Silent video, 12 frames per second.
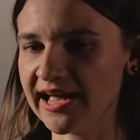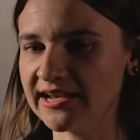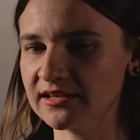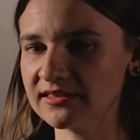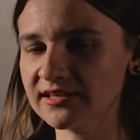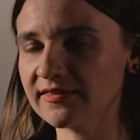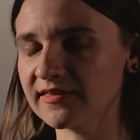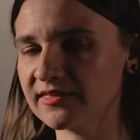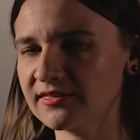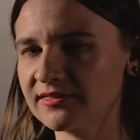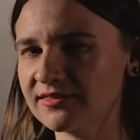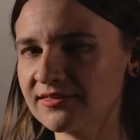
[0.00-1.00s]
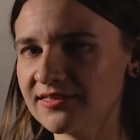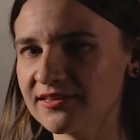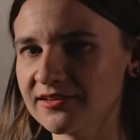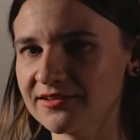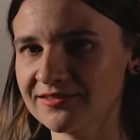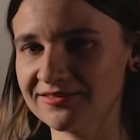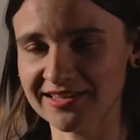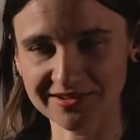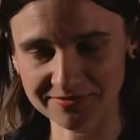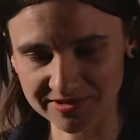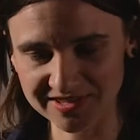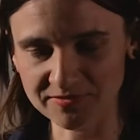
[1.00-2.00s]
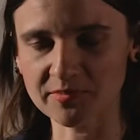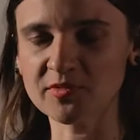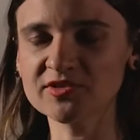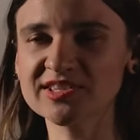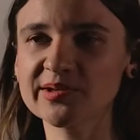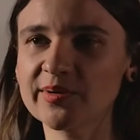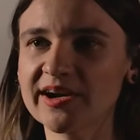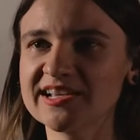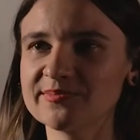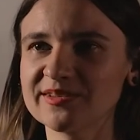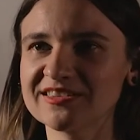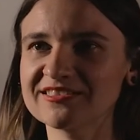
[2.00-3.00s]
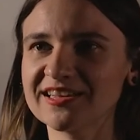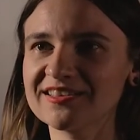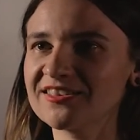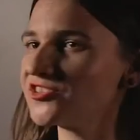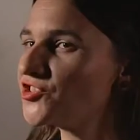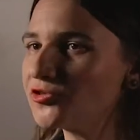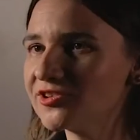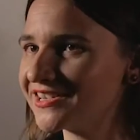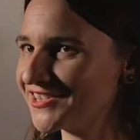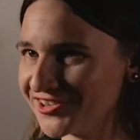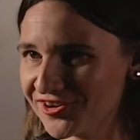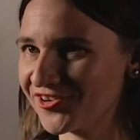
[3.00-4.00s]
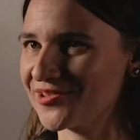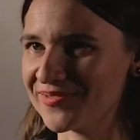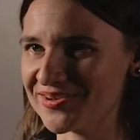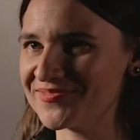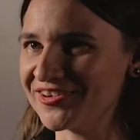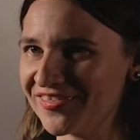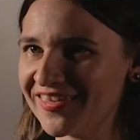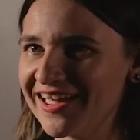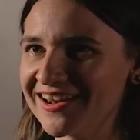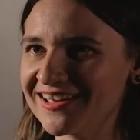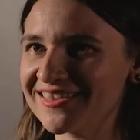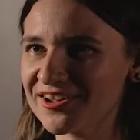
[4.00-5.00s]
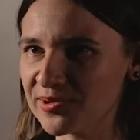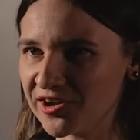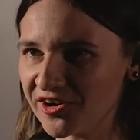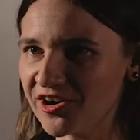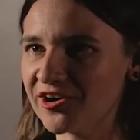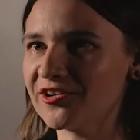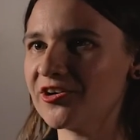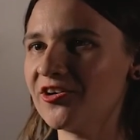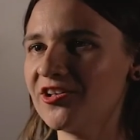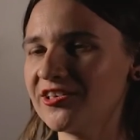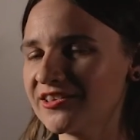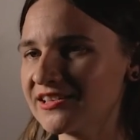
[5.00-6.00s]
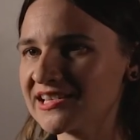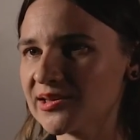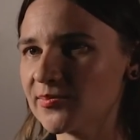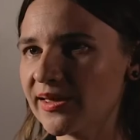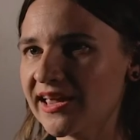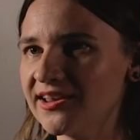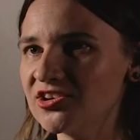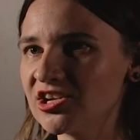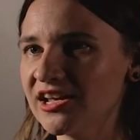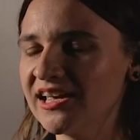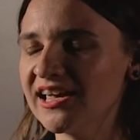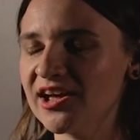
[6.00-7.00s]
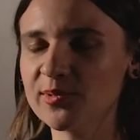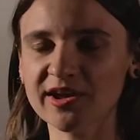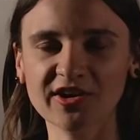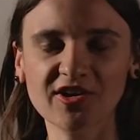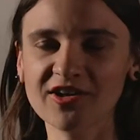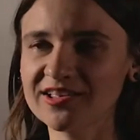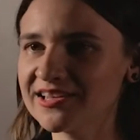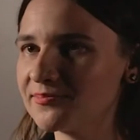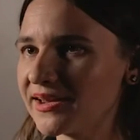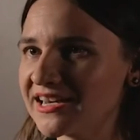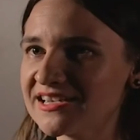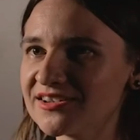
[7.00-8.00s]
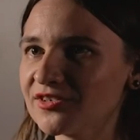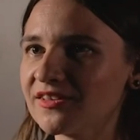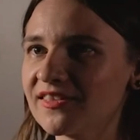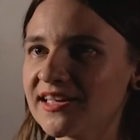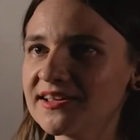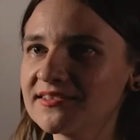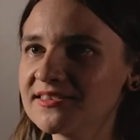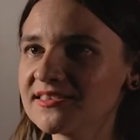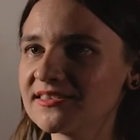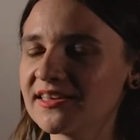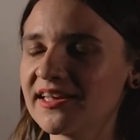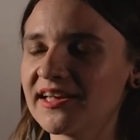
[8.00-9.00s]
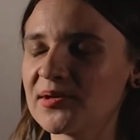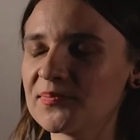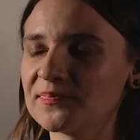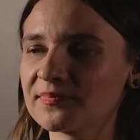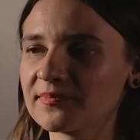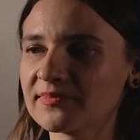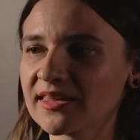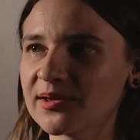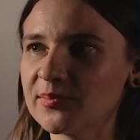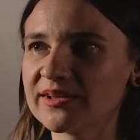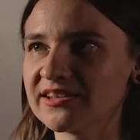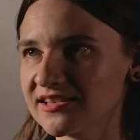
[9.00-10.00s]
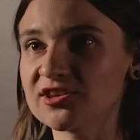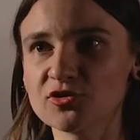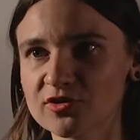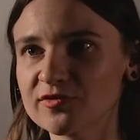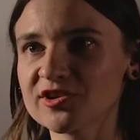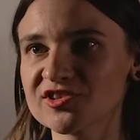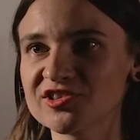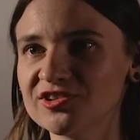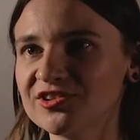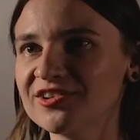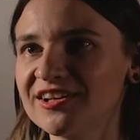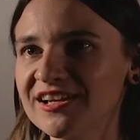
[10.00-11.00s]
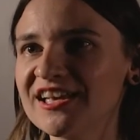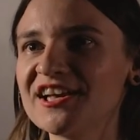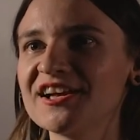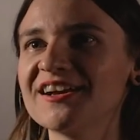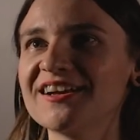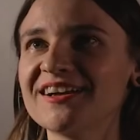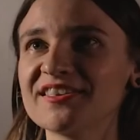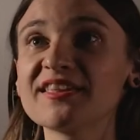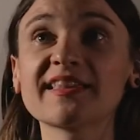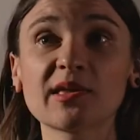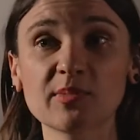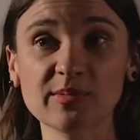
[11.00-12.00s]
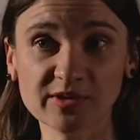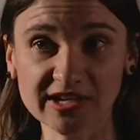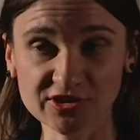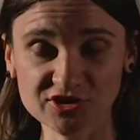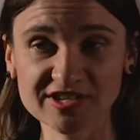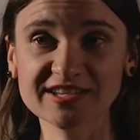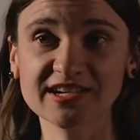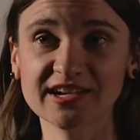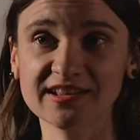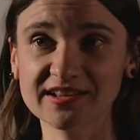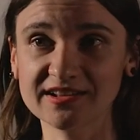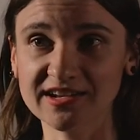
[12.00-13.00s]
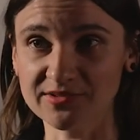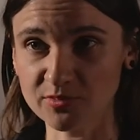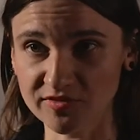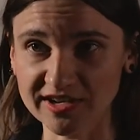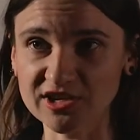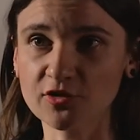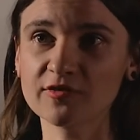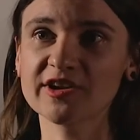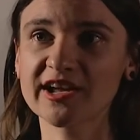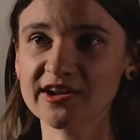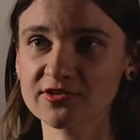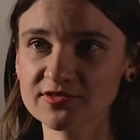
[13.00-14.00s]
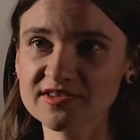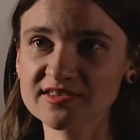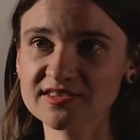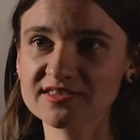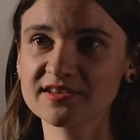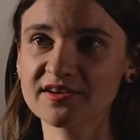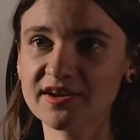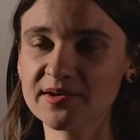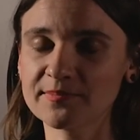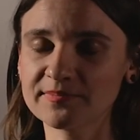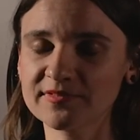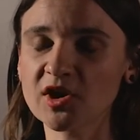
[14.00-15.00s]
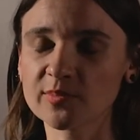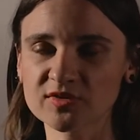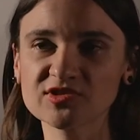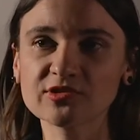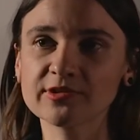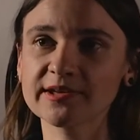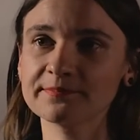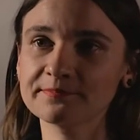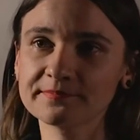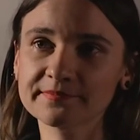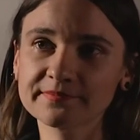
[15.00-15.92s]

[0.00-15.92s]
And I think that was what most surprised me, is that there's no disagreement about that. I think we are all on the same page. We can call it many different things. But it's a universal thing that people interested in preventing overdiagnosis are pursuing.